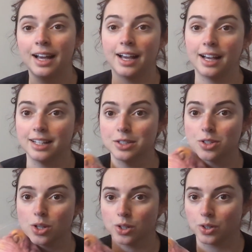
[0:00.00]
and
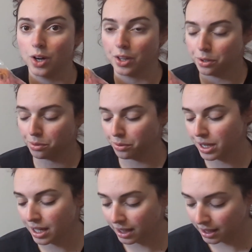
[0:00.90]
got
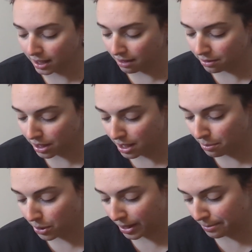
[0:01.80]
3 lovely
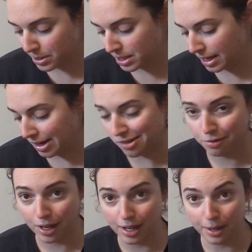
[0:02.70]
put-ups of